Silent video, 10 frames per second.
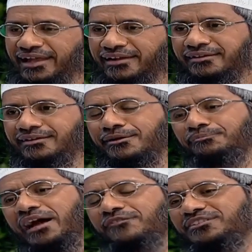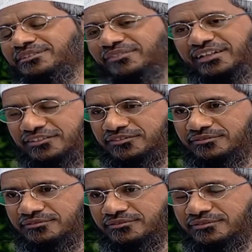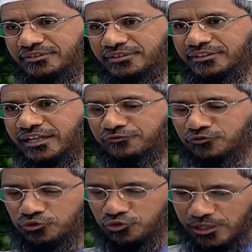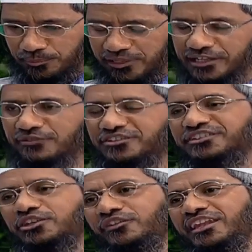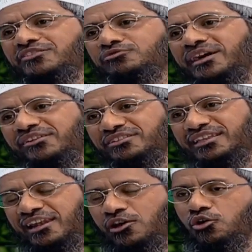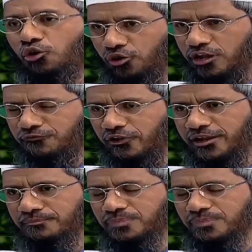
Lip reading: and part for someone else. You have to do completely for the sake of Allah subhanahu wa ta'ala. Only for